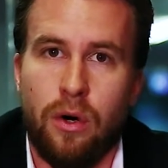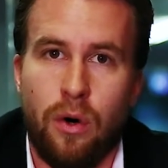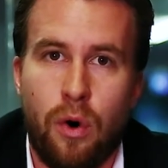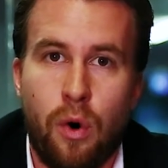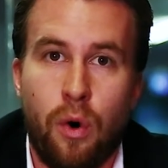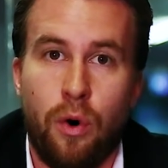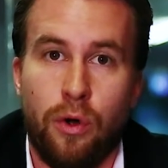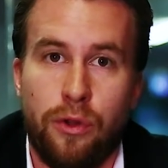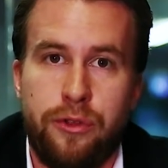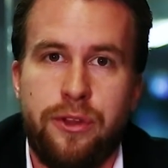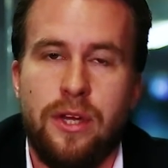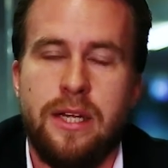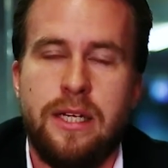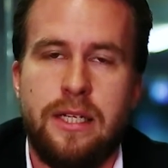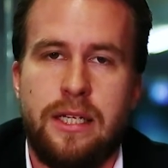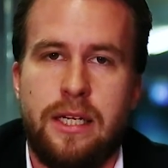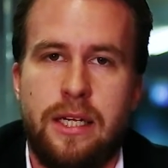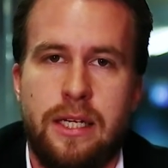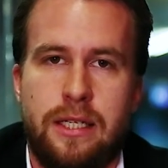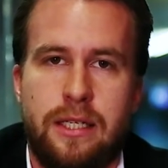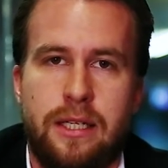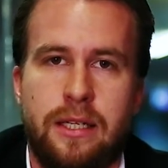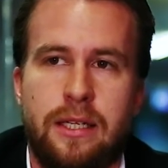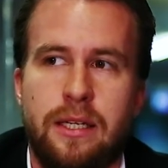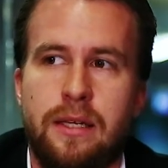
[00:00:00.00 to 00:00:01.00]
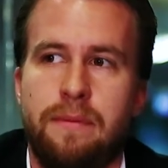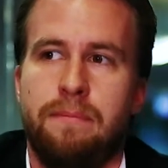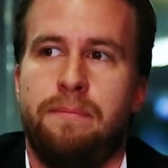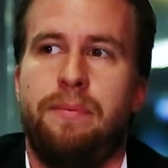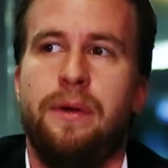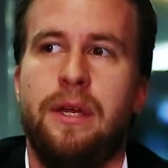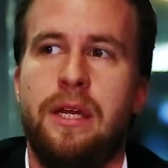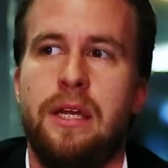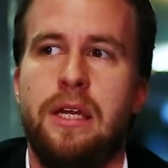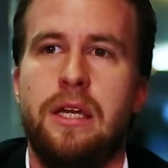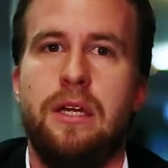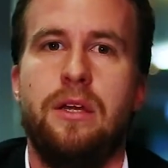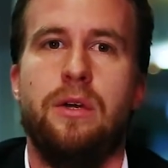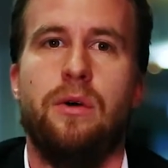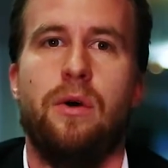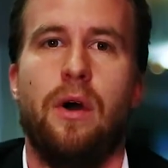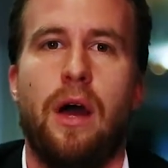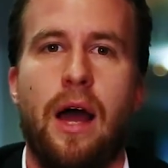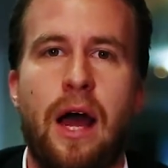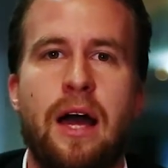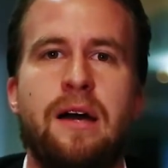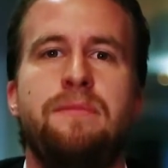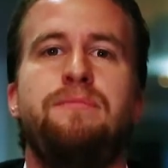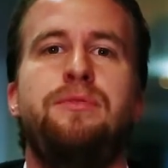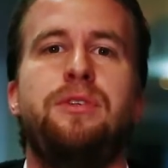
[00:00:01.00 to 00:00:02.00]
authenticity, being your
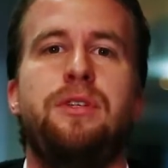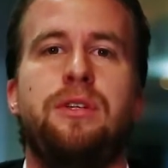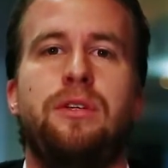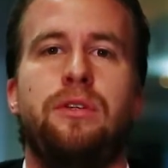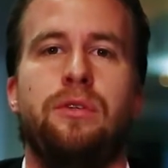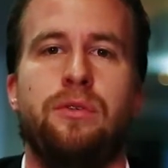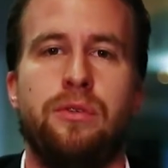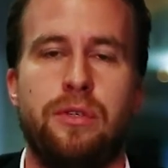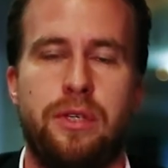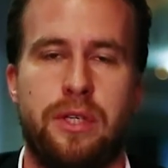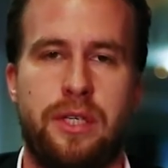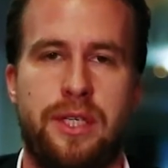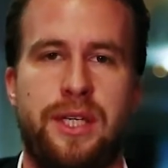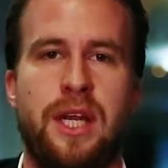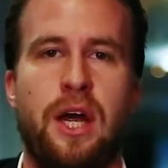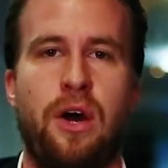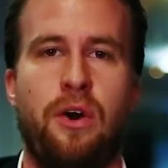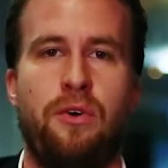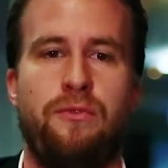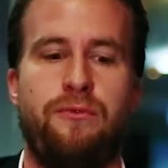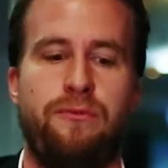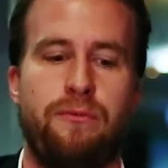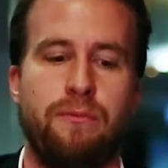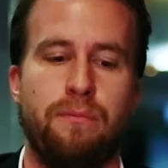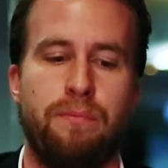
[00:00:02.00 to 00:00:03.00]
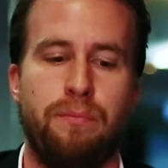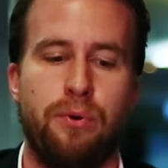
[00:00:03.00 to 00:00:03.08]
absolute self,